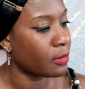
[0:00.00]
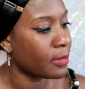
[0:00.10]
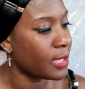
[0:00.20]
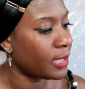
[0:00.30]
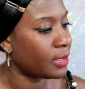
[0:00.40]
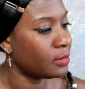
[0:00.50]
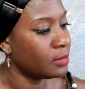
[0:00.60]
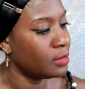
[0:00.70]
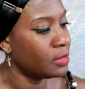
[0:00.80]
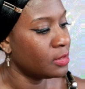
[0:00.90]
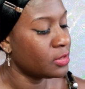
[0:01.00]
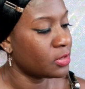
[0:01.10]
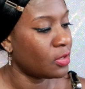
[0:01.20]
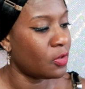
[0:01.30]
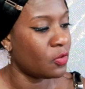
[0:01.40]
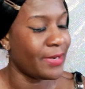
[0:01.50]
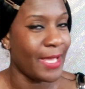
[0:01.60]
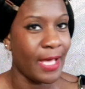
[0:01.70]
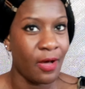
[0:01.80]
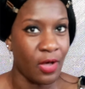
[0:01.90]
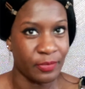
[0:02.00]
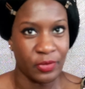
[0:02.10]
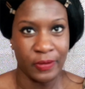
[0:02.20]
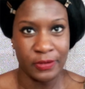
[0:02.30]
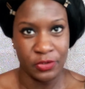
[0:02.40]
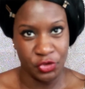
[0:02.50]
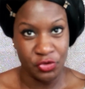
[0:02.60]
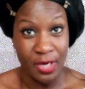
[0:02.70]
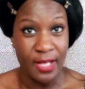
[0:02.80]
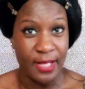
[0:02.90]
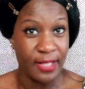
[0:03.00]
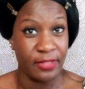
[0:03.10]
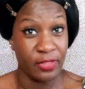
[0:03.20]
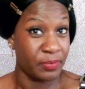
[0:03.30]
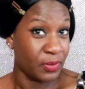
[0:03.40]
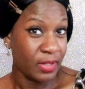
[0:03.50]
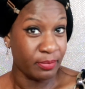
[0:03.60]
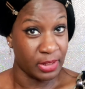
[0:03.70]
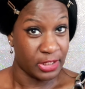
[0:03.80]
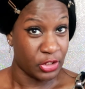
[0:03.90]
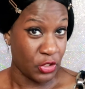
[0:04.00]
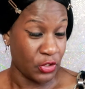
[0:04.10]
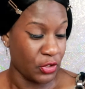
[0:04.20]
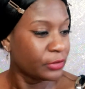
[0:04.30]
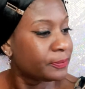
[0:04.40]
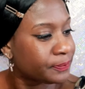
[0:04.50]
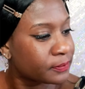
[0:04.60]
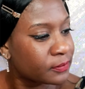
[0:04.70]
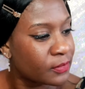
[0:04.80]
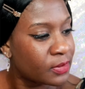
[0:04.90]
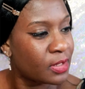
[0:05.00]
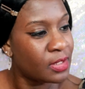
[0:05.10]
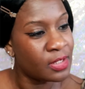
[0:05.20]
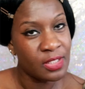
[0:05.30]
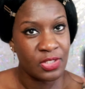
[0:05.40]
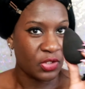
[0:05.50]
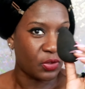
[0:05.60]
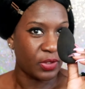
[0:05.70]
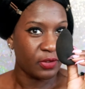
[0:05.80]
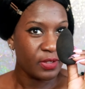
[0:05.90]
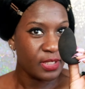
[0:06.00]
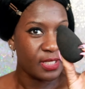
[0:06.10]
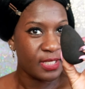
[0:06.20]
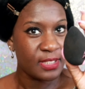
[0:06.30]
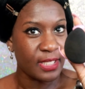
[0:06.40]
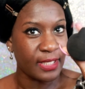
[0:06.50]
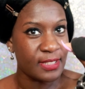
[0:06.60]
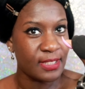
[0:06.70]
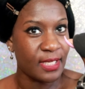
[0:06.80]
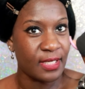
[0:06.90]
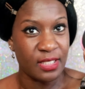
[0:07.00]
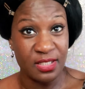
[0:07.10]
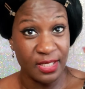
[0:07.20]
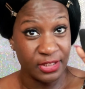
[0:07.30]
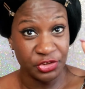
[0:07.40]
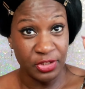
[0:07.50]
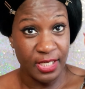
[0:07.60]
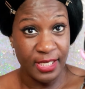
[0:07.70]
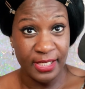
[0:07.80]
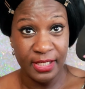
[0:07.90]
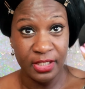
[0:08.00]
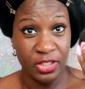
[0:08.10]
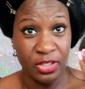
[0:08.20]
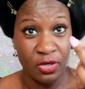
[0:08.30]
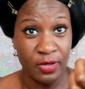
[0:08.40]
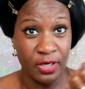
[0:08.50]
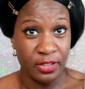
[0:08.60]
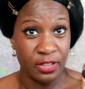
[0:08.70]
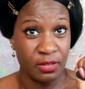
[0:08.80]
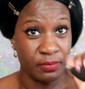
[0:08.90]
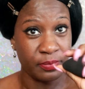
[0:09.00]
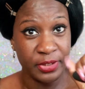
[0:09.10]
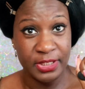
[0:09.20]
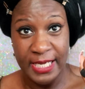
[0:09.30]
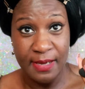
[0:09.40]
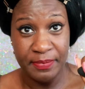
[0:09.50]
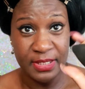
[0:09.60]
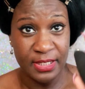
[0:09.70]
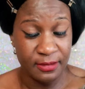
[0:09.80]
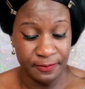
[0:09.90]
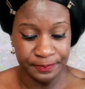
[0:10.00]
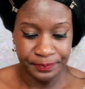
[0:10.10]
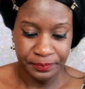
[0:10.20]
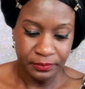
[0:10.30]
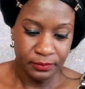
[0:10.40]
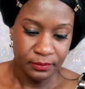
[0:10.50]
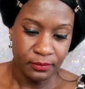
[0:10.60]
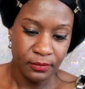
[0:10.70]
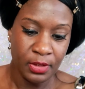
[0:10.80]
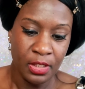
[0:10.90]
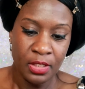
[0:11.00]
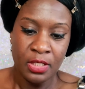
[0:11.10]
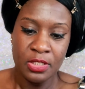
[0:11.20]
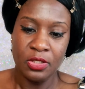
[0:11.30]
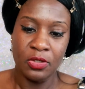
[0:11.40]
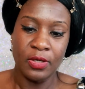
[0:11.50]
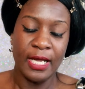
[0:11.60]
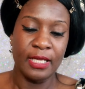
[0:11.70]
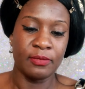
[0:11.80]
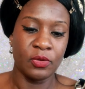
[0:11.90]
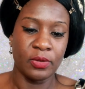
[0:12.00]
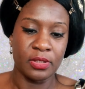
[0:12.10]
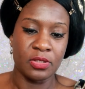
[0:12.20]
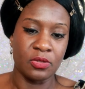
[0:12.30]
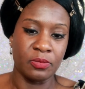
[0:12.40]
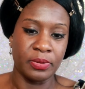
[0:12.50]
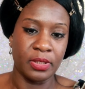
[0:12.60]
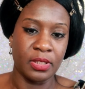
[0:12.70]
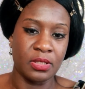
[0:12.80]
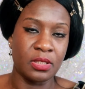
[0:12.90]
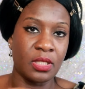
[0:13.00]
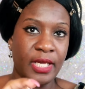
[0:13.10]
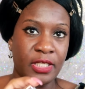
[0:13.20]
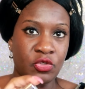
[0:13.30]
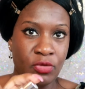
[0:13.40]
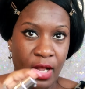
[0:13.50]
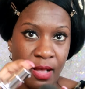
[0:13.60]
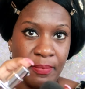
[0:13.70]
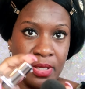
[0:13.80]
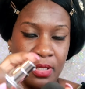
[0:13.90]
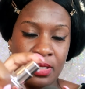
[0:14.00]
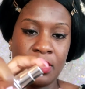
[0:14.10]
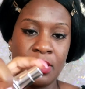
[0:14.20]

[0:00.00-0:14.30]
All right, so now I'm going to try the Beauty Blender. So here it is. Like I said, it's not dry. You know, I already pre-dampened it. So I'm going to put a drop